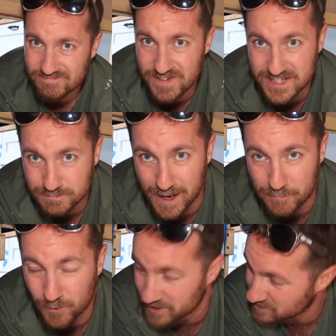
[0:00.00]
this
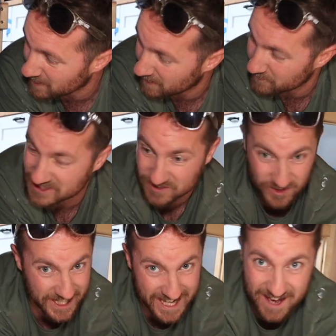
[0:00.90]
bad boy as well, which is
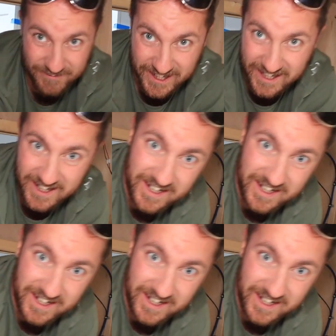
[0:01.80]
really heavy.